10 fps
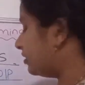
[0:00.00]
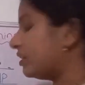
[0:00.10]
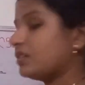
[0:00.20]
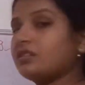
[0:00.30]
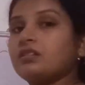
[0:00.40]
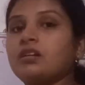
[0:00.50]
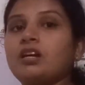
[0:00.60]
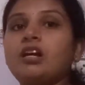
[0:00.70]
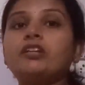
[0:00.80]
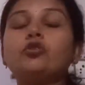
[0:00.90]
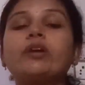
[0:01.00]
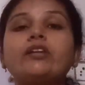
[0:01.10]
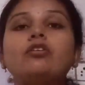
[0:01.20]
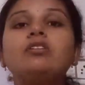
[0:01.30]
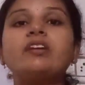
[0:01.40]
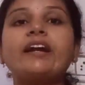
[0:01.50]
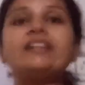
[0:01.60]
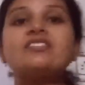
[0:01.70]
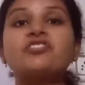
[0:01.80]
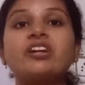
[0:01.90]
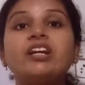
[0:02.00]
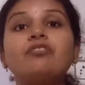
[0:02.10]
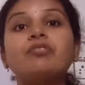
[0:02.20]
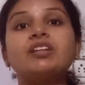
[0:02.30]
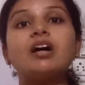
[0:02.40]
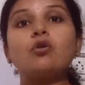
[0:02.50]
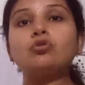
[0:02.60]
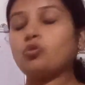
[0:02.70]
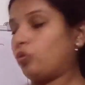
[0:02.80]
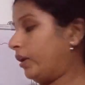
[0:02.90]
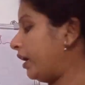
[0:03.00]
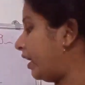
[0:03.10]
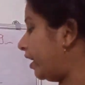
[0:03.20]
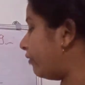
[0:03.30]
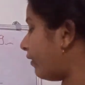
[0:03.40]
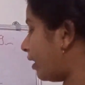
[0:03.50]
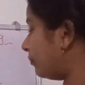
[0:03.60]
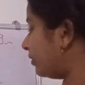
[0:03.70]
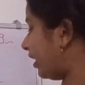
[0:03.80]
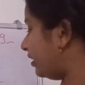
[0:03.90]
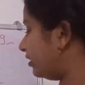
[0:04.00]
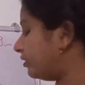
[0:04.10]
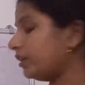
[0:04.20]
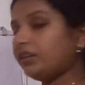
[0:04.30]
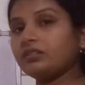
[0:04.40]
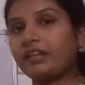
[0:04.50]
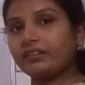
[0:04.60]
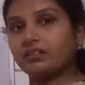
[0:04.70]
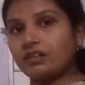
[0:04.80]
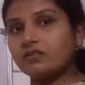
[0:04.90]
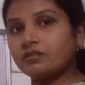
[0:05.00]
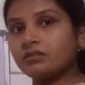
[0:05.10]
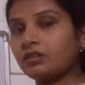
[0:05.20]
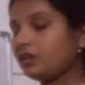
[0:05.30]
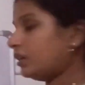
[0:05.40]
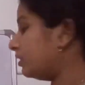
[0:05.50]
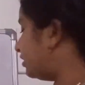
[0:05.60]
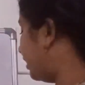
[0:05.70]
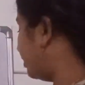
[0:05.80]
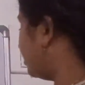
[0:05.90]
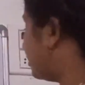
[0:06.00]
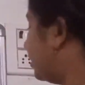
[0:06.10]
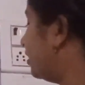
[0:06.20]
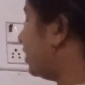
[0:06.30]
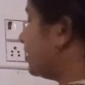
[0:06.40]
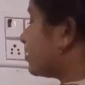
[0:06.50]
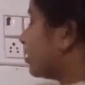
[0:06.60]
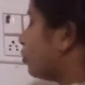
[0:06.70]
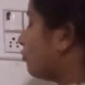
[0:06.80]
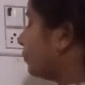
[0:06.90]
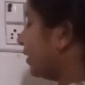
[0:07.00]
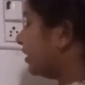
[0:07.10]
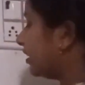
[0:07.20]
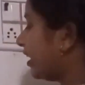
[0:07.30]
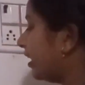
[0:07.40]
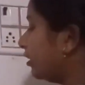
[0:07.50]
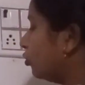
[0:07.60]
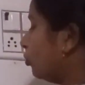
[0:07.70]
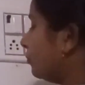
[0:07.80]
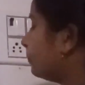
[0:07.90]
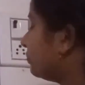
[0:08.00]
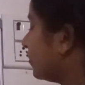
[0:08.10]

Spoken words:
this. You cannot write string without quote. If I am writing like this, then here instead of printing hello,